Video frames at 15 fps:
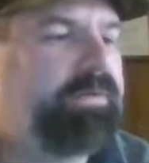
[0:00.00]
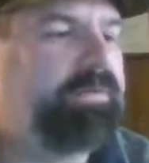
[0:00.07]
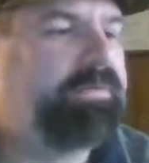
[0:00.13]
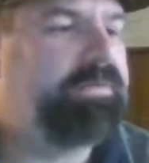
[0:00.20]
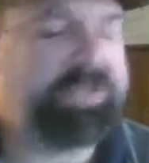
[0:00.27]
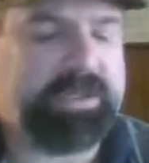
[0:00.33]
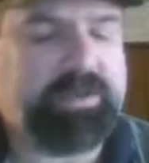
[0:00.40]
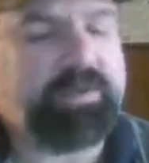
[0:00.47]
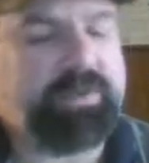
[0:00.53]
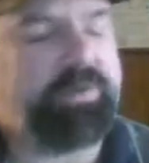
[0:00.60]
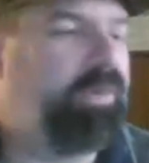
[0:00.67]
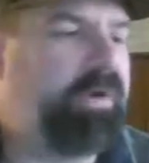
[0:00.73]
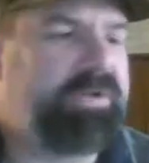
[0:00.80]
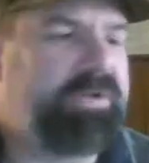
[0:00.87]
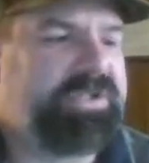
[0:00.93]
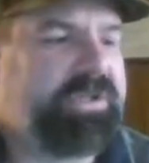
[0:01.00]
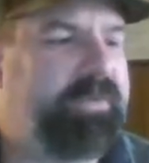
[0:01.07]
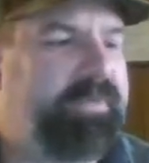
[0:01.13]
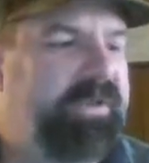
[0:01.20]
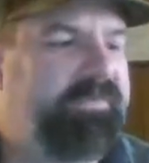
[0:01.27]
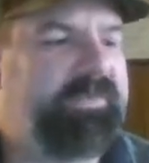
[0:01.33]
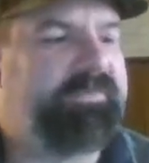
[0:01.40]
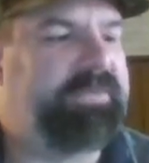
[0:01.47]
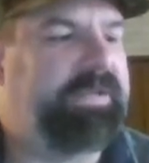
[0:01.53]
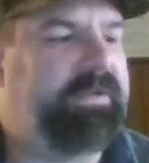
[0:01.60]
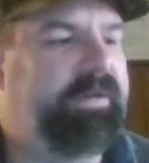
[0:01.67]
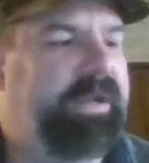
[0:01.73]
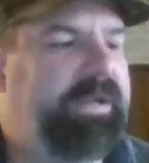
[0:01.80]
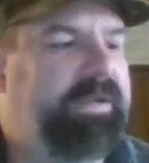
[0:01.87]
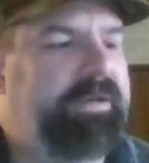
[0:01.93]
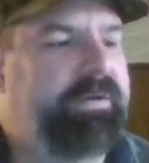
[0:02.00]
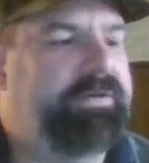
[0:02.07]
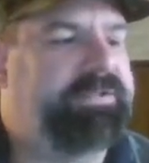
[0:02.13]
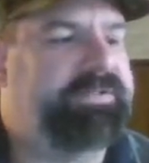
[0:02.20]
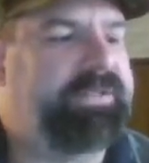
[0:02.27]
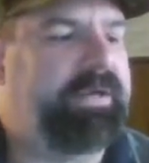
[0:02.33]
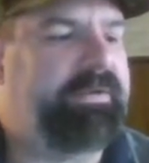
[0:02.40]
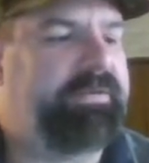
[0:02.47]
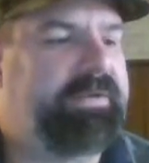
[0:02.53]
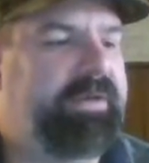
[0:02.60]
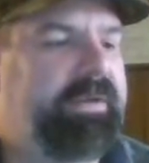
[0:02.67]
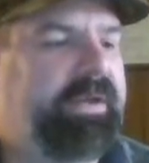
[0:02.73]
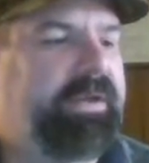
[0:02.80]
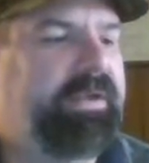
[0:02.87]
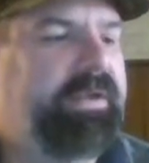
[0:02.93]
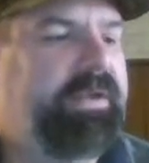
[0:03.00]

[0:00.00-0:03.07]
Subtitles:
She can go to work. She can make 15 grand a year as a secretary.